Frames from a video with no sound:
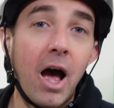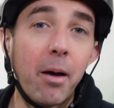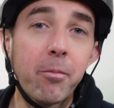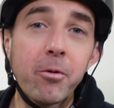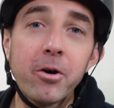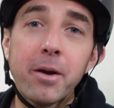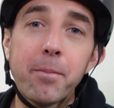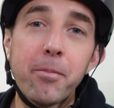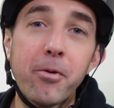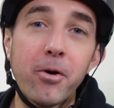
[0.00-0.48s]
I'm
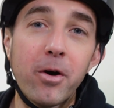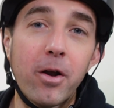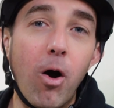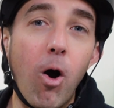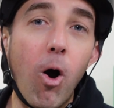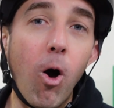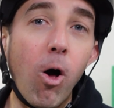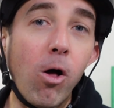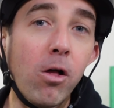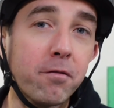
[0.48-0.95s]
going to
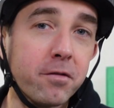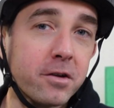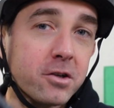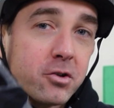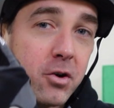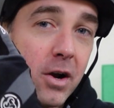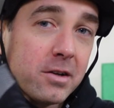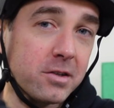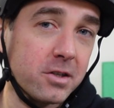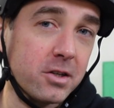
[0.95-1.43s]
put all of the
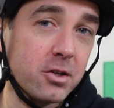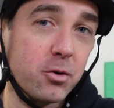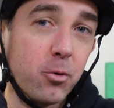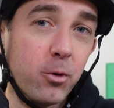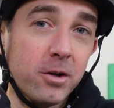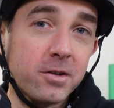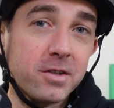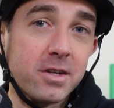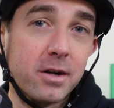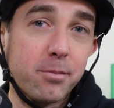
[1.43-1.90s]
trials
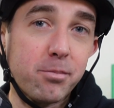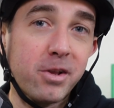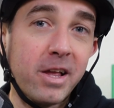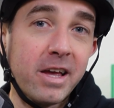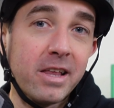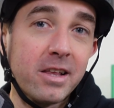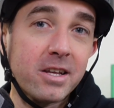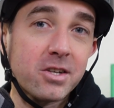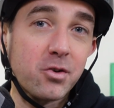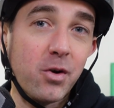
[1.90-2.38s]
tutorials in a
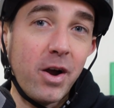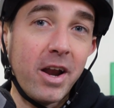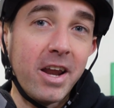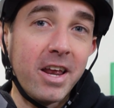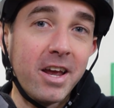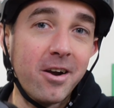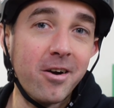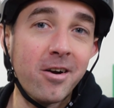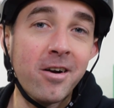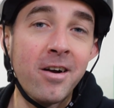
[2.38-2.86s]
playlist right
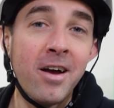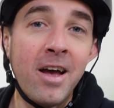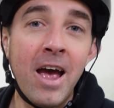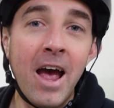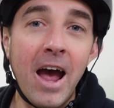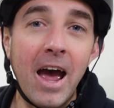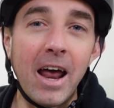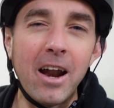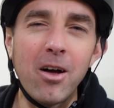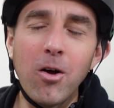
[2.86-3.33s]
here,
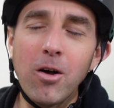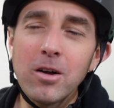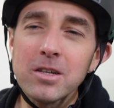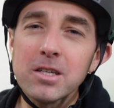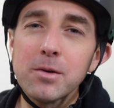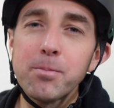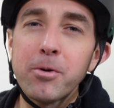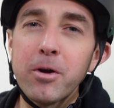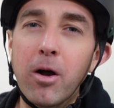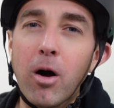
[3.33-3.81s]
and I'll
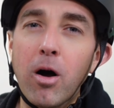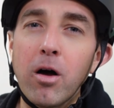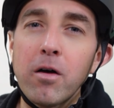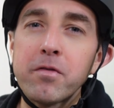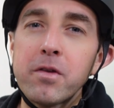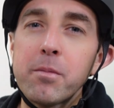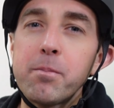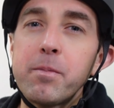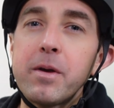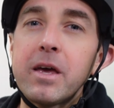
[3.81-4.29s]
also put all
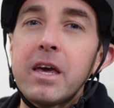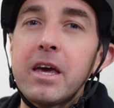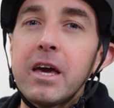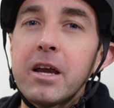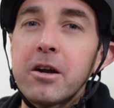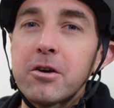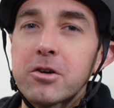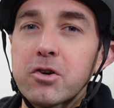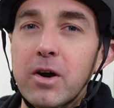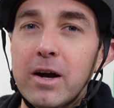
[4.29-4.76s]
of the
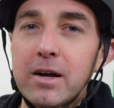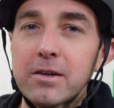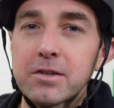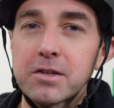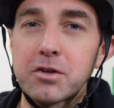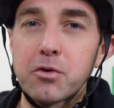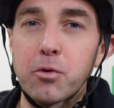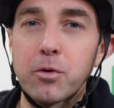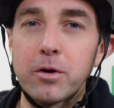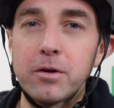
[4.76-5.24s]
beginner
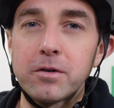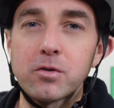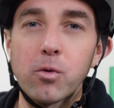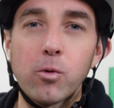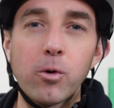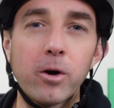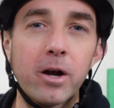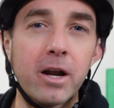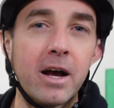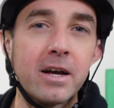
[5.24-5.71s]
trials tutorials
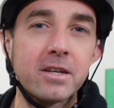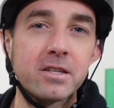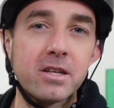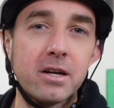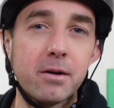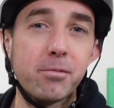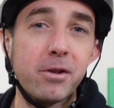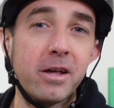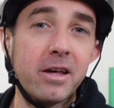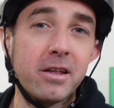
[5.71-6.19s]
organized
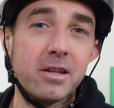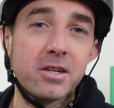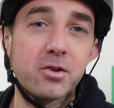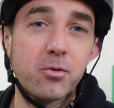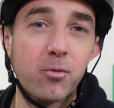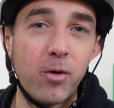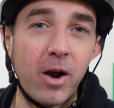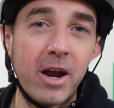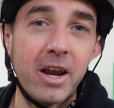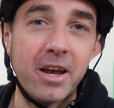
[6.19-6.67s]
in a
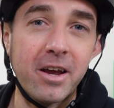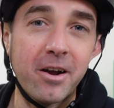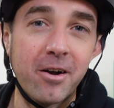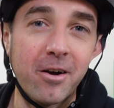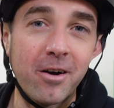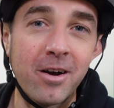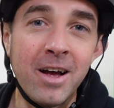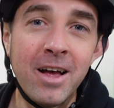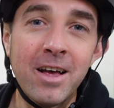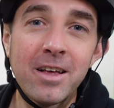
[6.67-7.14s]
playlist right
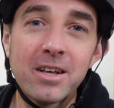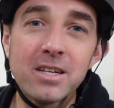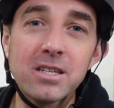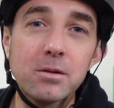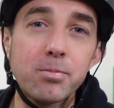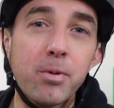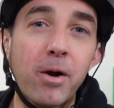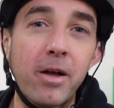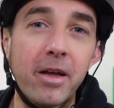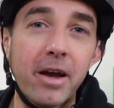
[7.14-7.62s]
here. This
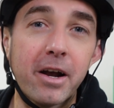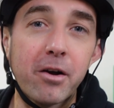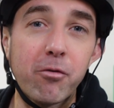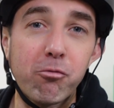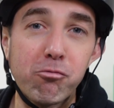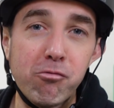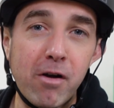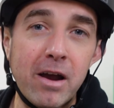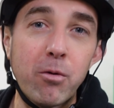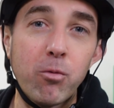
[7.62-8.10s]
is probably a
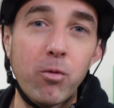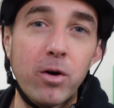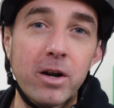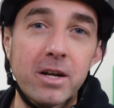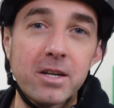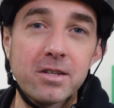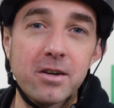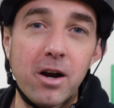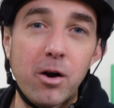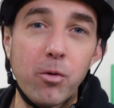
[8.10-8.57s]
great one
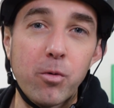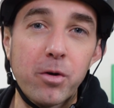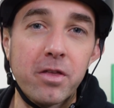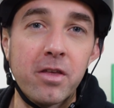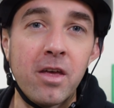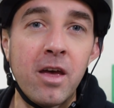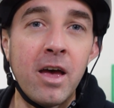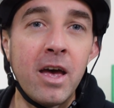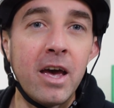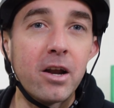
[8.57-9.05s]
to start
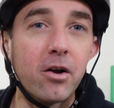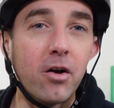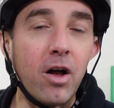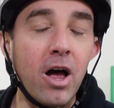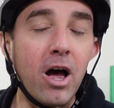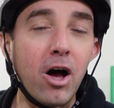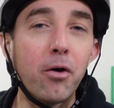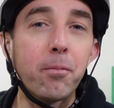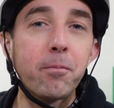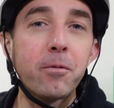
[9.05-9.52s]
with. It'll
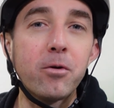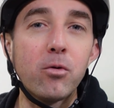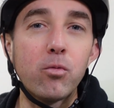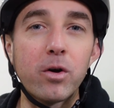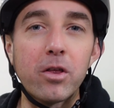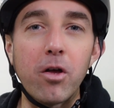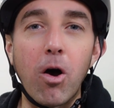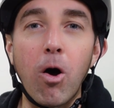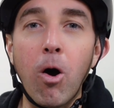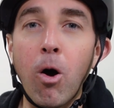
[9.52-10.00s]
help you
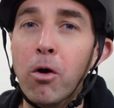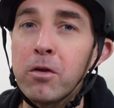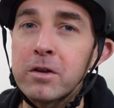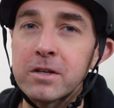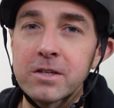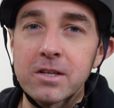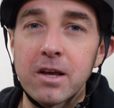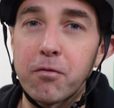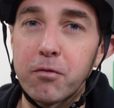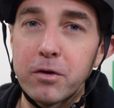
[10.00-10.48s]
with all
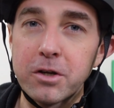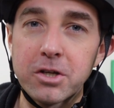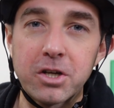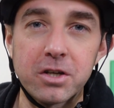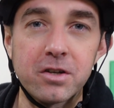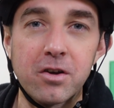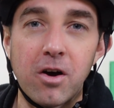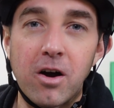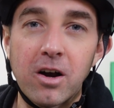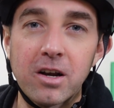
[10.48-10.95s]
the stuff we
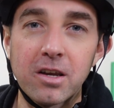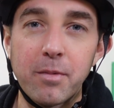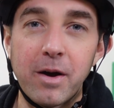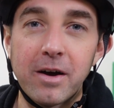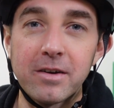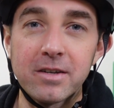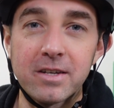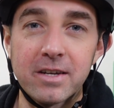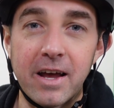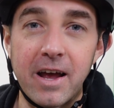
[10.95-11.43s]
just talked
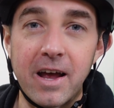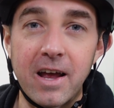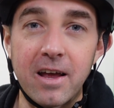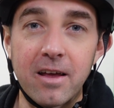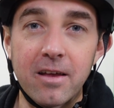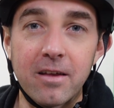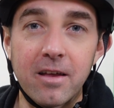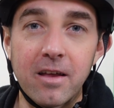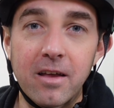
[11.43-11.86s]
about today.